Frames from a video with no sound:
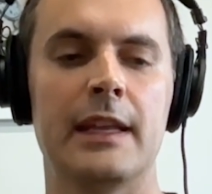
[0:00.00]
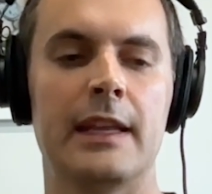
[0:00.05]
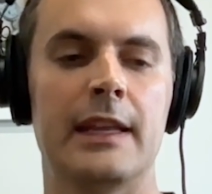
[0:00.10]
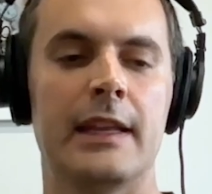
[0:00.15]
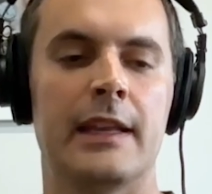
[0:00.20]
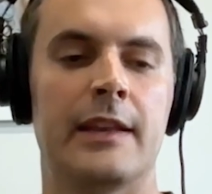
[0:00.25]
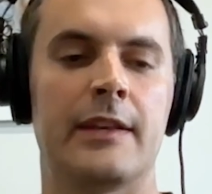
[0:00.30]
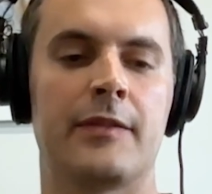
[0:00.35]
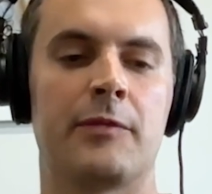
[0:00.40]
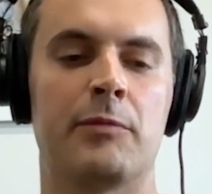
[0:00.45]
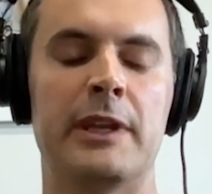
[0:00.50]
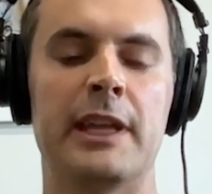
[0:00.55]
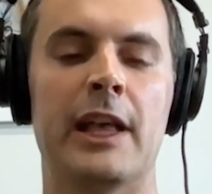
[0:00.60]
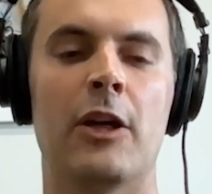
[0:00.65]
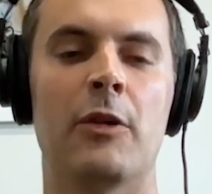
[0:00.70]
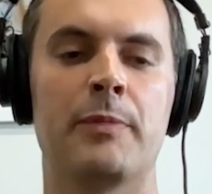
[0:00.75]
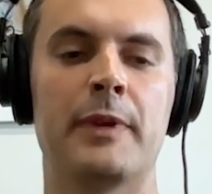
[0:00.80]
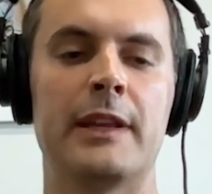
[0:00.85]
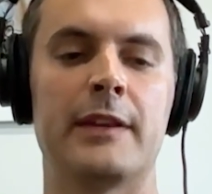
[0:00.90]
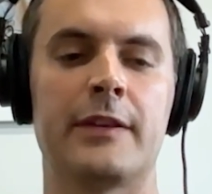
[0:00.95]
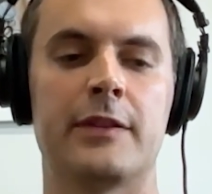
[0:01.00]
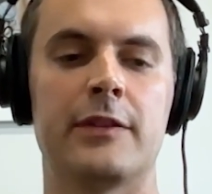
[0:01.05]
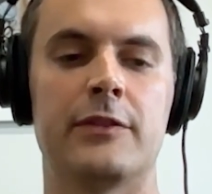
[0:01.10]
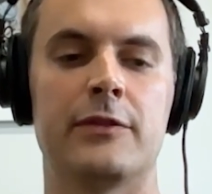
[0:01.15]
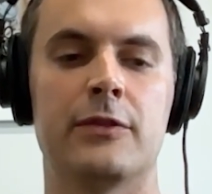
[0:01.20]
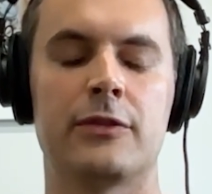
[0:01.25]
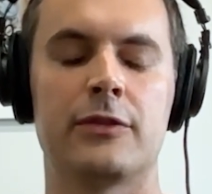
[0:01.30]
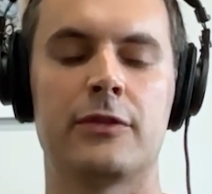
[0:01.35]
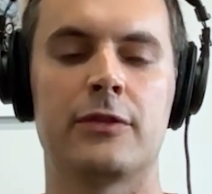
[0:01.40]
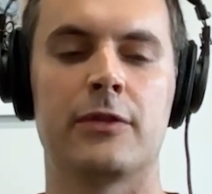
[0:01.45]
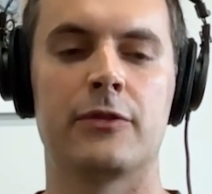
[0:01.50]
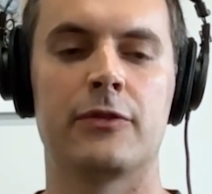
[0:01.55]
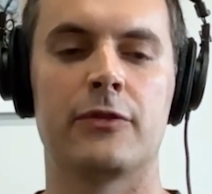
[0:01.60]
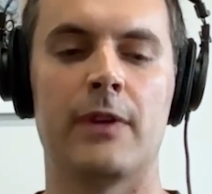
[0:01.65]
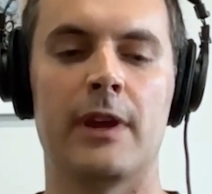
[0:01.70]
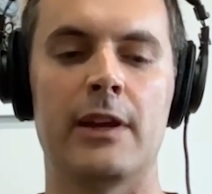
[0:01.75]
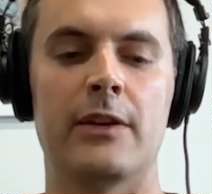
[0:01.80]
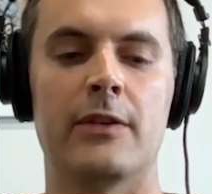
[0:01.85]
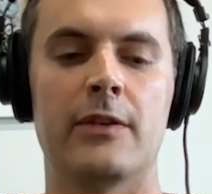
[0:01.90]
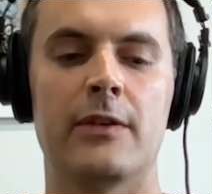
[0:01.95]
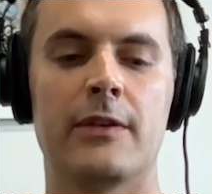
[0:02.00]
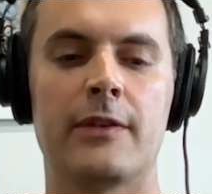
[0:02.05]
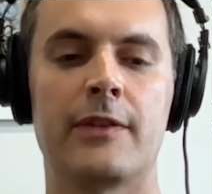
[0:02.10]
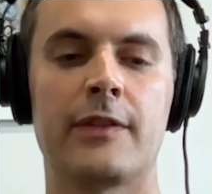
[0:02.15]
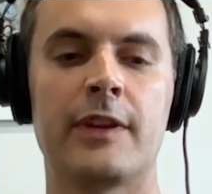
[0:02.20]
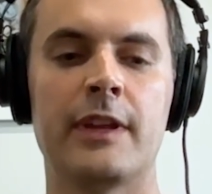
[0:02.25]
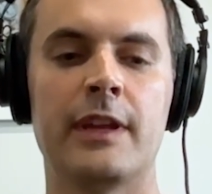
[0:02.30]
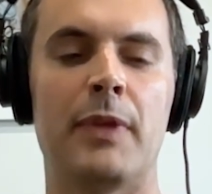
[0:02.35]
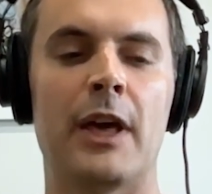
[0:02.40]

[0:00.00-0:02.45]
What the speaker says: is we help institutional traders